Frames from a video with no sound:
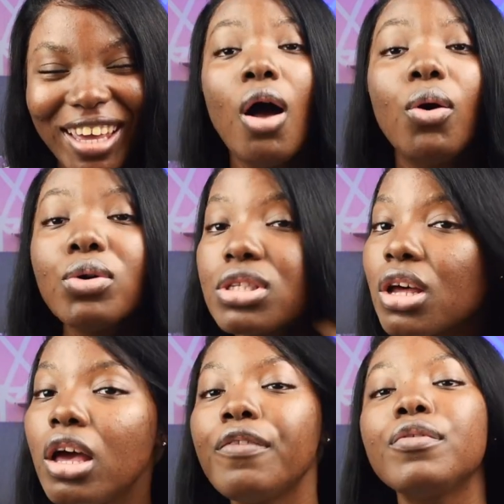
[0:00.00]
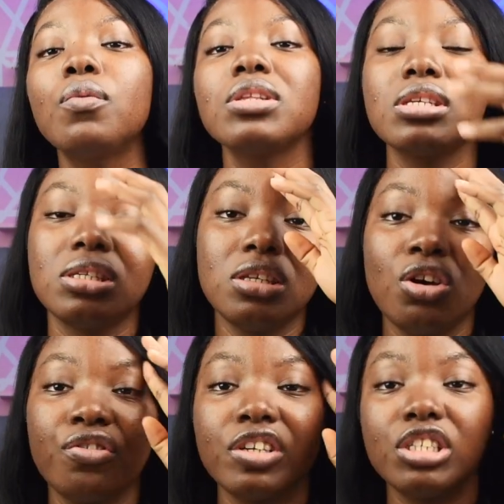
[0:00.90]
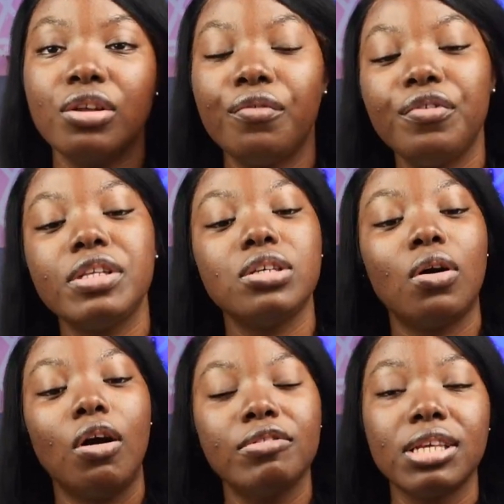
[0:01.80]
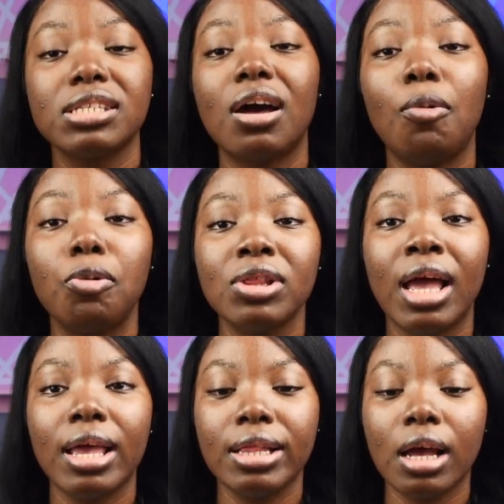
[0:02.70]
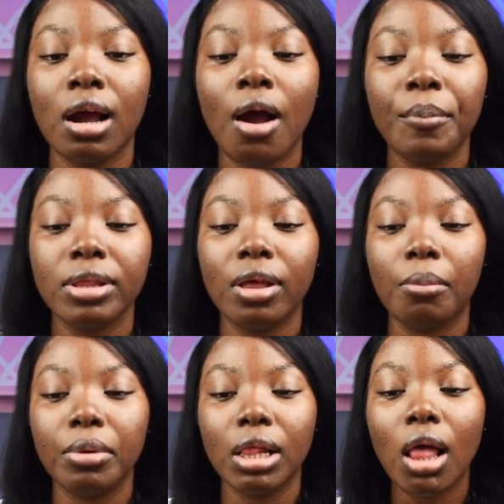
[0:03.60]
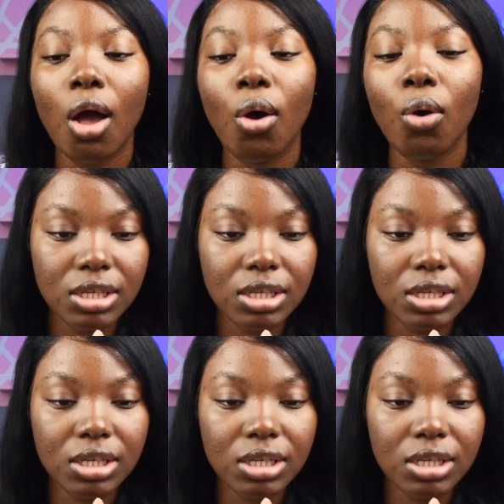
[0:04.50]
Uh, also, if you want to see the original video of this, I'll put that in the comment down below.